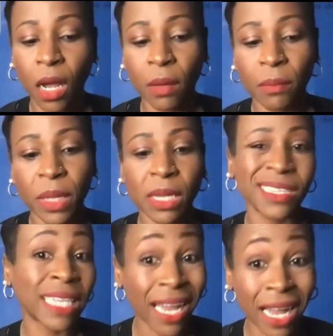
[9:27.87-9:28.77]

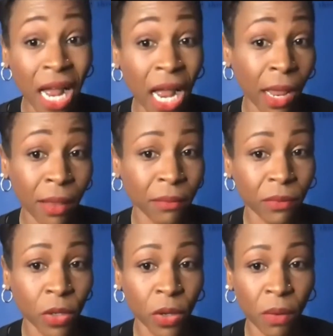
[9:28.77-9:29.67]
Because
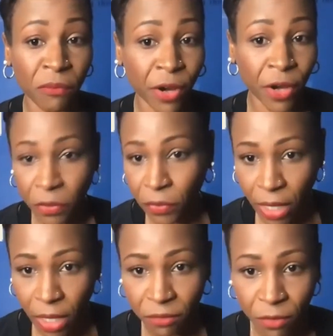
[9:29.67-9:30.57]
I'm very
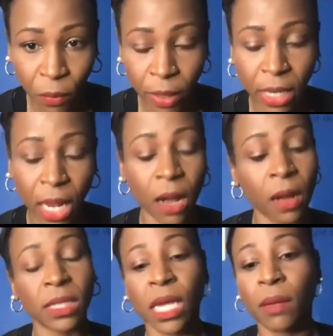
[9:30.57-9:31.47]
creative with
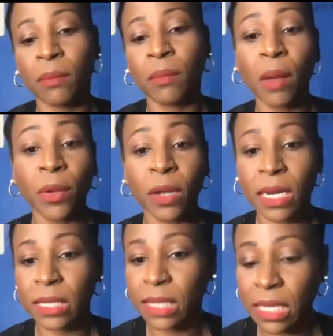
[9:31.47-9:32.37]
workouts. I'm good at
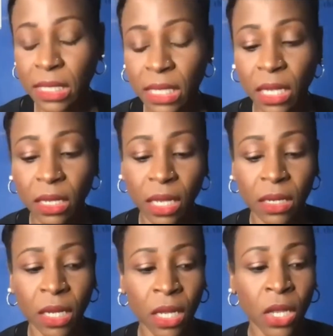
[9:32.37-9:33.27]
assessing
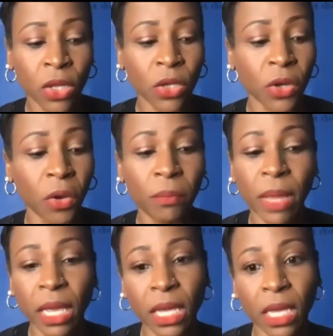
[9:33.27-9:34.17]
and,
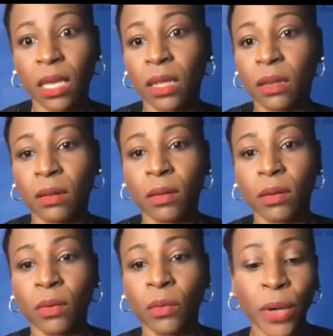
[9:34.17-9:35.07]
making
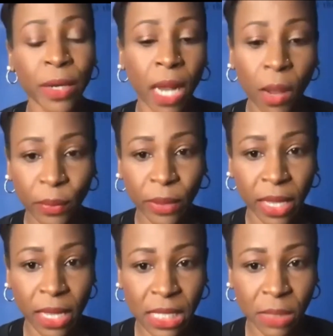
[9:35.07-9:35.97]
workout
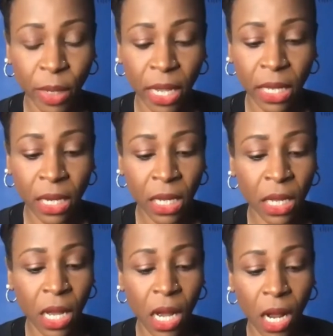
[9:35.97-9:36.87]
plans, but
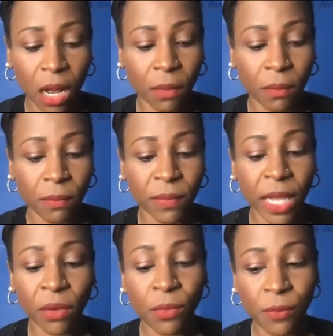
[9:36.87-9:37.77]

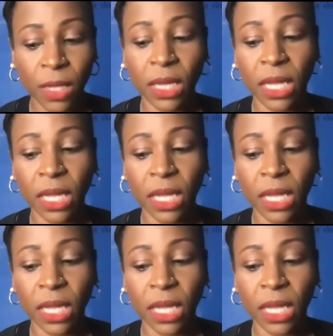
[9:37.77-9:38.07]
everybody